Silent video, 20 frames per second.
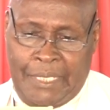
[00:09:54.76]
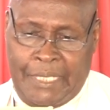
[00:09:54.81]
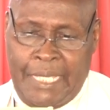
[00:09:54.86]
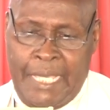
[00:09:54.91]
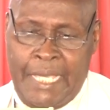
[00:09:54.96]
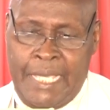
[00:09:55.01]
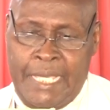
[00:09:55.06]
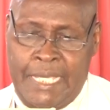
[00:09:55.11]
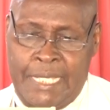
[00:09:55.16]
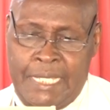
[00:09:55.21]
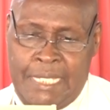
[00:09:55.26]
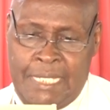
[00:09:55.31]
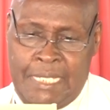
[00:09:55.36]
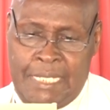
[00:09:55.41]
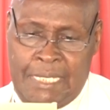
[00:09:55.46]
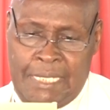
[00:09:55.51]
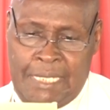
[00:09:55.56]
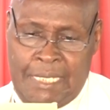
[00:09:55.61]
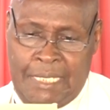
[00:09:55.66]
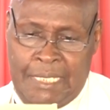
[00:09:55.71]
king's
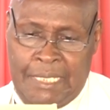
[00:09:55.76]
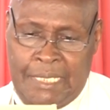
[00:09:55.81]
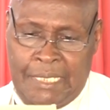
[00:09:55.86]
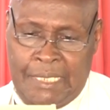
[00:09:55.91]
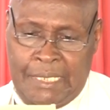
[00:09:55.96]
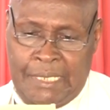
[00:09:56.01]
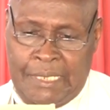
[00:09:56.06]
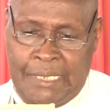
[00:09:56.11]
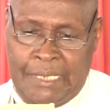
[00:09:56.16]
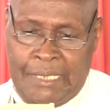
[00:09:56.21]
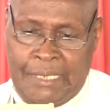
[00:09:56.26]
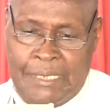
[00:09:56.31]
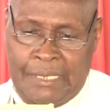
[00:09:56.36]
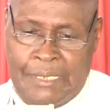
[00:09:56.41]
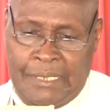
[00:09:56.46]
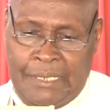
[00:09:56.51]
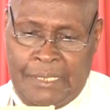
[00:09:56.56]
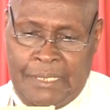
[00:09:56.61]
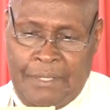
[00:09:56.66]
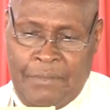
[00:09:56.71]

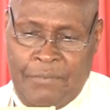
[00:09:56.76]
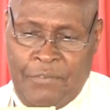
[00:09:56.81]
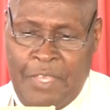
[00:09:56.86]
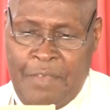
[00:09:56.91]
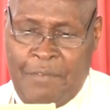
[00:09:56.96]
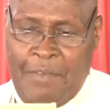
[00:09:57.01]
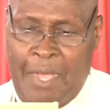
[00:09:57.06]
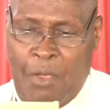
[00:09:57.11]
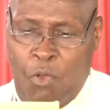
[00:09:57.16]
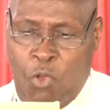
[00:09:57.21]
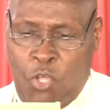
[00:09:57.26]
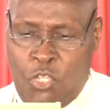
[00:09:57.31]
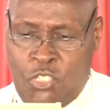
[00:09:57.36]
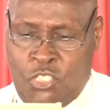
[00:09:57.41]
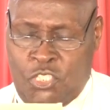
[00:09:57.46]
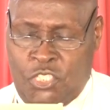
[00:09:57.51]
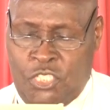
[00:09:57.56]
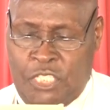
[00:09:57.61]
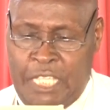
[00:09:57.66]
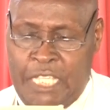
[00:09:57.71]
favor
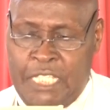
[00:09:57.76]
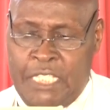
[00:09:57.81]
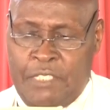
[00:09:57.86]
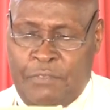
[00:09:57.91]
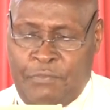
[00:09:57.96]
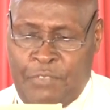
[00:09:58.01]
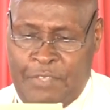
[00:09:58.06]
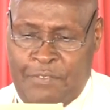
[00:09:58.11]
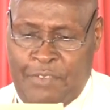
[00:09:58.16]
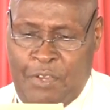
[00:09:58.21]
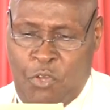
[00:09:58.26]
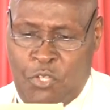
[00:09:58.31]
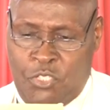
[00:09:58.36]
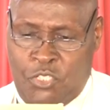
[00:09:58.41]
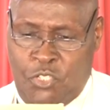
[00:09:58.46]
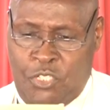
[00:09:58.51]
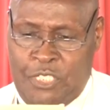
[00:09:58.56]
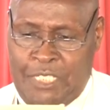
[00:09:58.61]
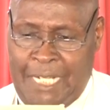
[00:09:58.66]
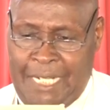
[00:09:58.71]

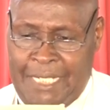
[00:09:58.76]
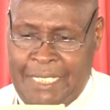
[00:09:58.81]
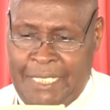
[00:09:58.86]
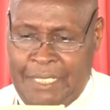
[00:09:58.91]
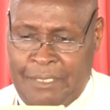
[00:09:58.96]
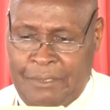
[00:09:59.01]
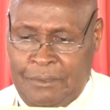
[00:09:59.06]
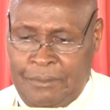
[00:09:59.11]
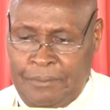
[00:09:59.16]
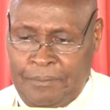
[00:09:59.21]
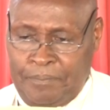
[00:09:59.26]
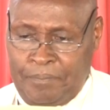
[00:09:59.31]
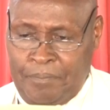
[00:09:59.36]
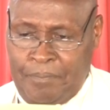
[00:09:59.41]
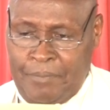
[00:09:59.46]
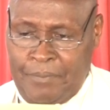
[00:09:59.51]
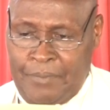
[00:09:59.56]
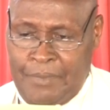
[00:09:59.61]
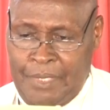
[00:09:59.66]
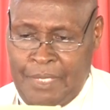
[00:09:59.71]
was on Daniel.
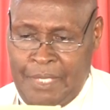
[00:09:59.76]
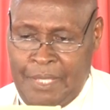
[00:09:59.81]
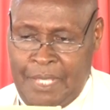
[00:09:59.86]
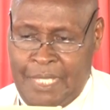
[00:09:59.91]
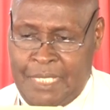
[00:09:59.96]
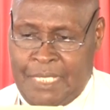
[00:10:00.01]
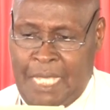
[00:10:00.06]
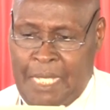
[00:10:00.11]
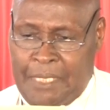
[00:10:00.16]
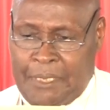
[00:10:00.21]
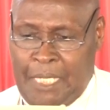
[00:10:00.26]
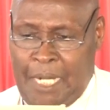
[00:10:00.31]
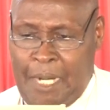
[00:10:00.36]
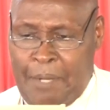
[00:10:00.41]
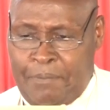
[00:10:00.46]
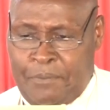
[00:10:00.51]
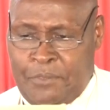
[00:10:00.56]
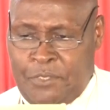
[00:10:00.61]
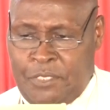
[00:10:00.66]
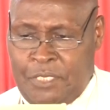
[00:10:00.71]
The
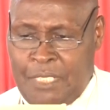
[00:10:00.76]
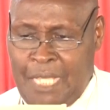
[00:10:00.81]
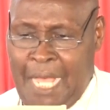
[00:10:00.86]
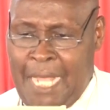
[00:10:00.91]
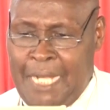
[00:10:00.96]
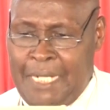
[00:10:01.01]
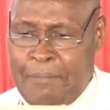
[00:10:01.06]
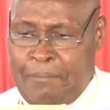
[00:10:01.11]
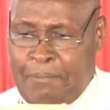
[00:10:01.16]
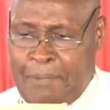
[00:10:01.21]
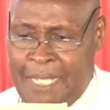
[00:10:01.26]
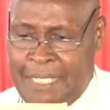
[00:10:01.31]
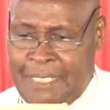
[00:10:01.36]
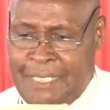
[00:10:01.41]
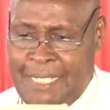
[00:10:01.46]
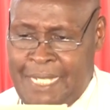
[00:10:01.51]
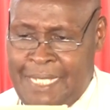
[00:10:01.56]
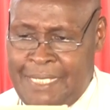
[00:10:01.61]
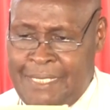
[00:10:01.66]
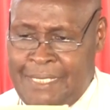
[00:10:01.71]
satraps and the
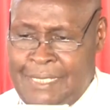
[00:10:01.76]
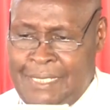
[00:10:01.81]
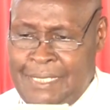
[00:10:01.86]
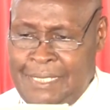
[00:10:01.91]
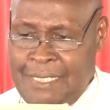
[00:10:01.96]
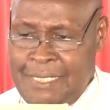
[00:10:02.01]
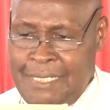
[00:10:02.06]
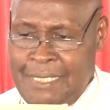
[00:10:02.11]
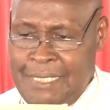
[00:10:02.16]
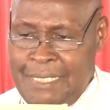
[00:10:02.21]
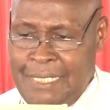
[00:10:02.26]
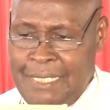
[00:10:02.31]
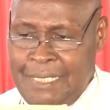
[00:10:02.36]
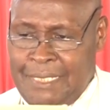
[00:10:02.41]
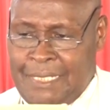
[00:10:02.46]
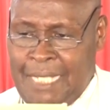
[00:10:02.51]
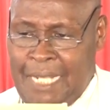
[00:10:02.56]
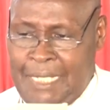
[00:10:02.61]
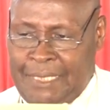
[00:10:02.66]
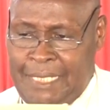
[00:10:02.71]
presidents
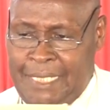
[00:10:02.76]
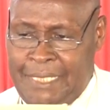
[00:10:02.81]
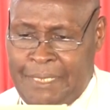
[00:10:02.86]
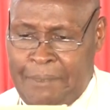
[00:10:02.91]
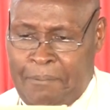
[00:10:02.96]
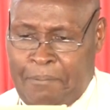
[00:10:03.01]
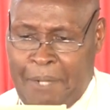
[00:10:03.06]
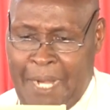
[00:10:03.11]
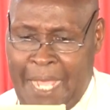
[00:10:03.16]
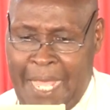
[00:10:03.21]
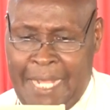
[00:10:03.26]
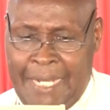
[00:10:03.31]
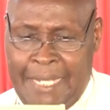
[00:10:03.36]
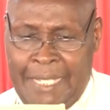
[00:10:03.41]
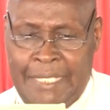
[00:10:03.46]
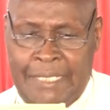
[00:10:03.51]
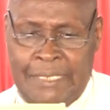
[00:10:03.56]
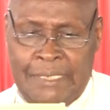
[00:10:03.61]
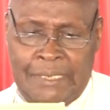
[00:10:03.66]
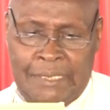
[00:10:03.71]
started
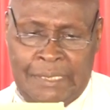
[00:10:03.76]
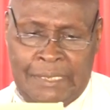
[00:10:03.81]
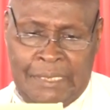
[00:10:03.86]
planning